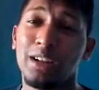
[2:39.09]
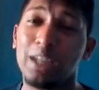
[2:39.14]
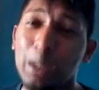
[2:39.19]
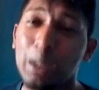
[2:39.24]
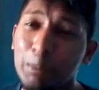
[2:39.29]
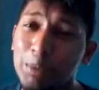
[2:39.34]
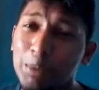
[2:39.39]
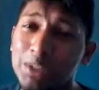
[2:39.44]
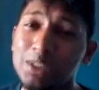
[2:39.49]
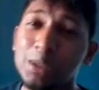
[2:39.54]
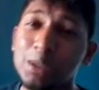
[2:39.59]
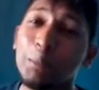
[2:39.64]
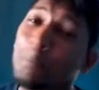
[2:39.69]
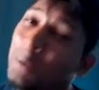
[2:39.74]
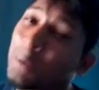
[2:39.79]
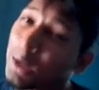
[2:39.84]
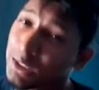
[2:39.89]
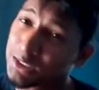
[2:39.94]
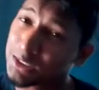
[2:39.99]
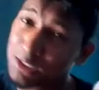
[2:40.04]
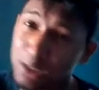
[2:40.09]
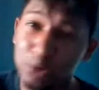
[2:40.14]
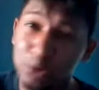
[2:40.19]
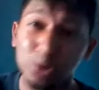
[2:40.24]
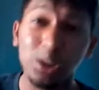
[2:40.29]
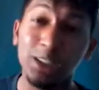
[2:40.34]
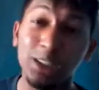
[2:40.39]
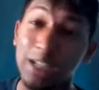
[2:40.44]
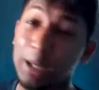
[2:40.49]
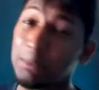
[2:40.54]
Keep it simple, stick
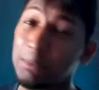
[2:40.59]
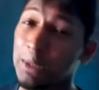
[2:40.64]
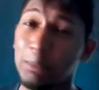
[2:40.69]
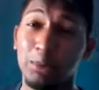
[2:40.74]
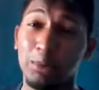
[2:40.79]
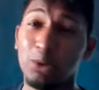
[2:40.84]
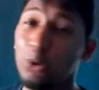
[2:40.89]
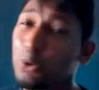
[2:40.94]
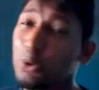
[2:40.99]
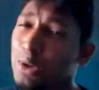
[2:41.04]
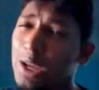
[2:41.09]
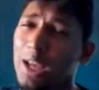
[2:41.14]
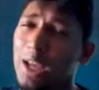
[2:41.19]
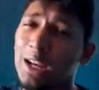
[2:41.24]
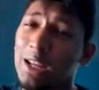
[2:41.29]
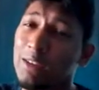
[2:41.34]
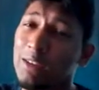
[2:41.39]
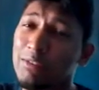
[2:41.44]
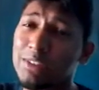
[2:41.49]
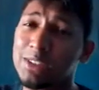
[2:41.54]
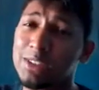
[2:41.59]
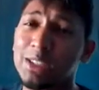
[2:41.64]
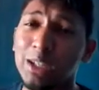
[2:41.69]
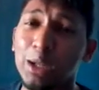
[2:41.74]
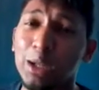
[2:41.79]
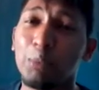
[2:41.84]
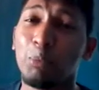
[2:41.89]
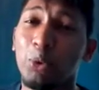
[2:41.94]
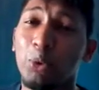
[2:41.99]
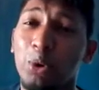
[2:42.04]
to the timetable, don't carry every
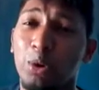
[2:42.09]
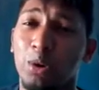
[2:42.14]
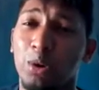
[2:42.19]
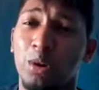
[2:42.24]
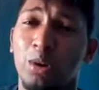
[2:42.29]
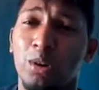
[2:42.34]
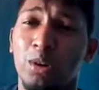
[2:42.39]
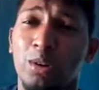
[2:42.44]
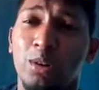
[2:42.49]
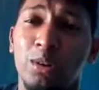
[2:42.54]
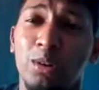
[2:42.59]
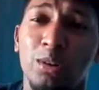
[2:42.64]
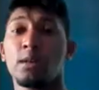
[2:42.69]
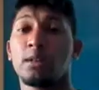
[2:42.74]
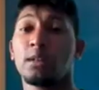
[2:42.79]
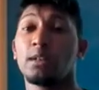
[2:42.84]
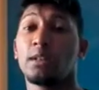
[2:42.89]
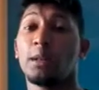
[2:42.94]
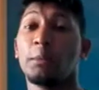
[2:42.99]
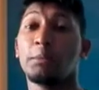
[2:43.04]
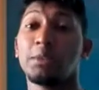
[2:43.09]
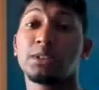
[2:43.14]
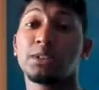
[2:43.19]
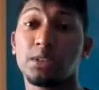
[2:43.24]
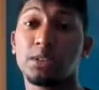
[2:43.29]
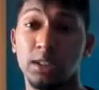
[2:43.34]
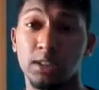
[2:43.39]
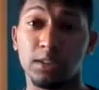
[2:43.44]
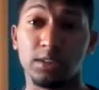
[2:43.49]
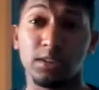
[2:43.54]
single book. Number
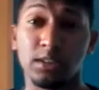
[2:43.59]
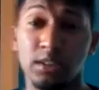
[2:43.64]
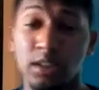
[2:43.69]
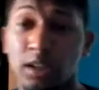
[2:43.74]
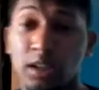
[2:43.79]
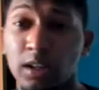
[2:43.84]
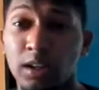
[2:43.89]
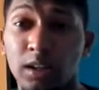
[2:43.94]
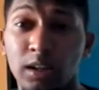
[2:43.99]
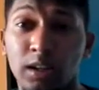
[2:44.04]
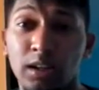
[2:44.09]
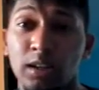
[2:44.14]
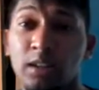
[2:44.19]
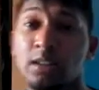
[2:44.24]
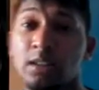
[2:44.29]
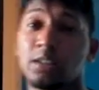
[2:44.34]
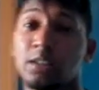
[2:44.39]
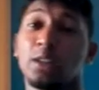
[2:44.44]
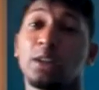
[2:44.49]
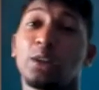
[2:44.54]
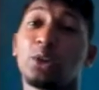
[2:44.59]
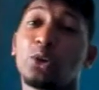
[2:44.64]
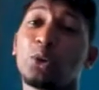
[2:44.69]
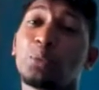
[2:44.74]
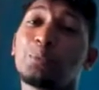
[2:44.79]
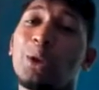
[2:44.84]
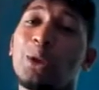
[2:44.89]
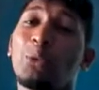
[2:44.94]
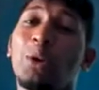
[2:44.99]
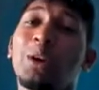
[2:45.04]
6. The
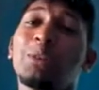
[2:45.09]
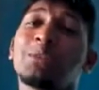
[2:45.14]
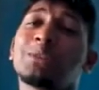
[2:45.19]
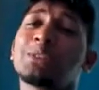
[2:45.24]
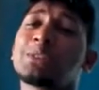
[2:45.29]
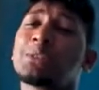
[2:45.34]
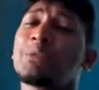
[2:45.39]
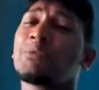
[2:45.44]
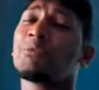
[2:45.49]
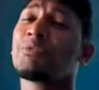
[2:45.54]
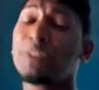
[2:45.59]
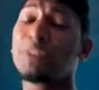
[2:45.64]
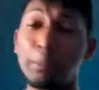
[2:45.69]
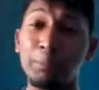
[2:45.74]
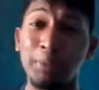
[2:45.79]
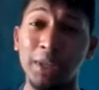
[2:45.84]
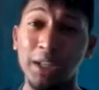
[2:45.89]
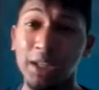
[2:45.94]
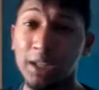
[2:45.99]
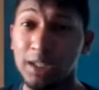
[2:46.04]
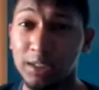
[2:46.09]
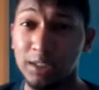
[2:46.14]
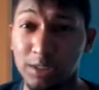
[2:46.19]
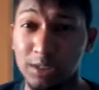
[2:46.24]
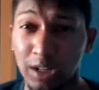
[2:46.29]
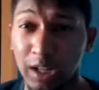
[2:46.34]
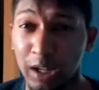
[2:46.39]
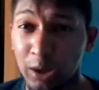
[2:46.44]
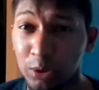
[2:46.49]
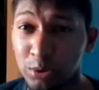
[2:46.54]
group that once free period is
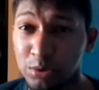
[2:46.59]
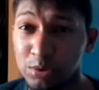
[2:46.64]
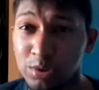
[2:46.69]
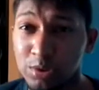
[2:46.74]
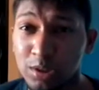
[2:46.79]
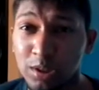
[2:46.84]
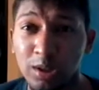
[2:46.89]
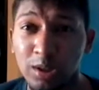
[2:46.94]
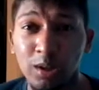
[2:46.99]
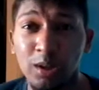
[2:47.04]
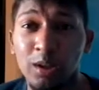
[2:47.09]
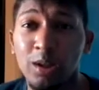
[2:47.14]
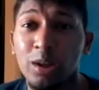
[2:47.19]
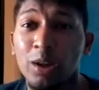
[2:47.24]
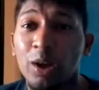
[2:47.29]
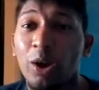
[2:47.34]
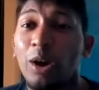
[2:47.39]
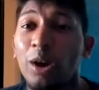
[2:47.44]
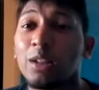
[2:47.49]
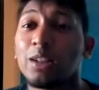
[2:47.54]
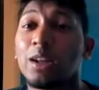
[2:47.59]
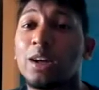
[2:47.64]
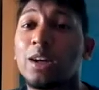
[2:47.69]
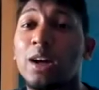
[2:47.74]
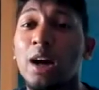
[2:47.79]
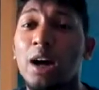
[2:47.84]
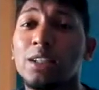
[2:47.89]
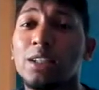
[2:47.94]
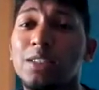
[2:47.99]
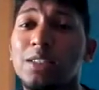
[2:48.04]
announced, the
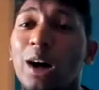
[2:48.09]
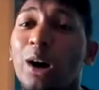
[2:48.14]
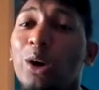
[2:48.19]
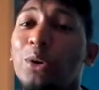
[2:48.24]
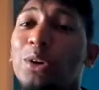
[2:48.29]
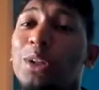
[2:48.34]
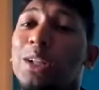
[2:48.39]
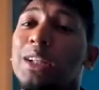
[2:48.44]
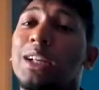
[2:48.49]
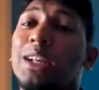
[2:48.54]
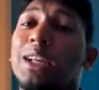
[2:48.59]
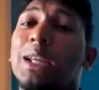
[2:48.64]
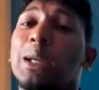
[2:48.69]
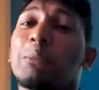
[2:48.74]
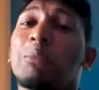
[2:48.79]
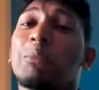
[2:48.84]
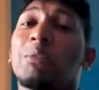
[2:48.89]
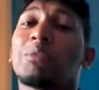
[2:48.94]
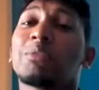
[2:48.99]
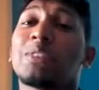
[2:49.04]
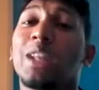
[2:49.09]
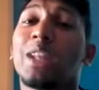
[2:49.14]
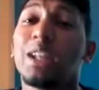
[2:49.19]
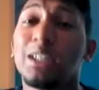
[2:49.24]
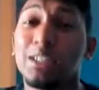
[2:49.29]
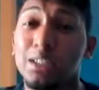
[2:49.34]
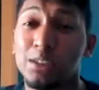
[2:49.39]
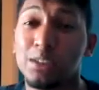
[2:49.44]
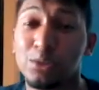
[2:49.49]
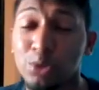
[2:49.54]
cards are out and the game of
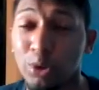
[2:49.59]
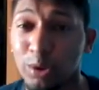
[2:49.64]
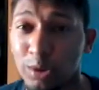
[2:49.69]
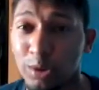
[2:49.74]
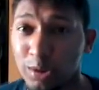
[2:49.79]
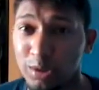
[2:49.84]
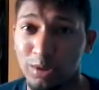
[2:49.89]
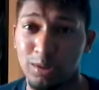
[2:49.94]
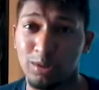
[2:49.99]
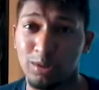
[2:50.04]
Thunee is on.